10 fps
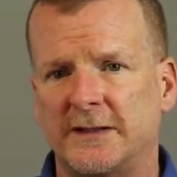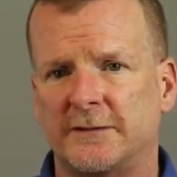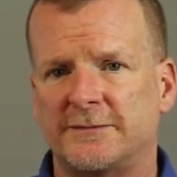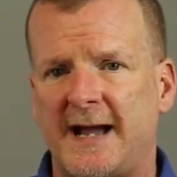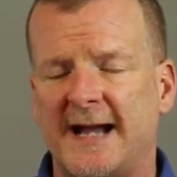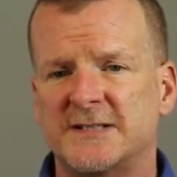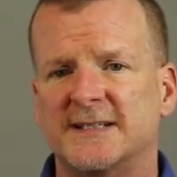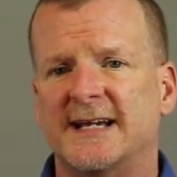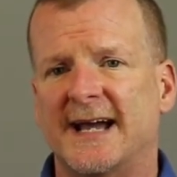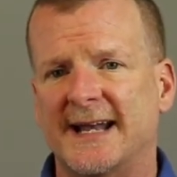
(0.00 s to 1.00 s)
the facts,
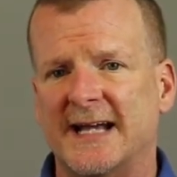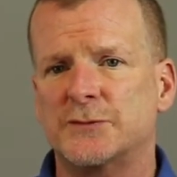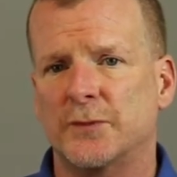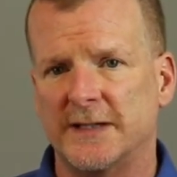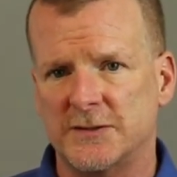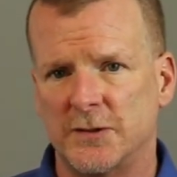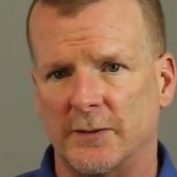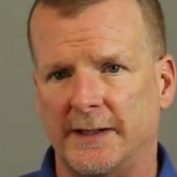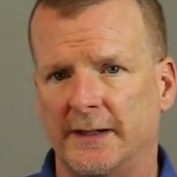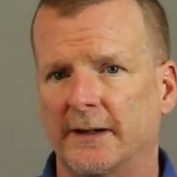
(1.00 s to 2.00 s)
and that's what he's
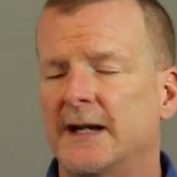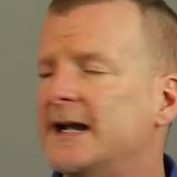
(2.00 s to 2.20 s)
doing here.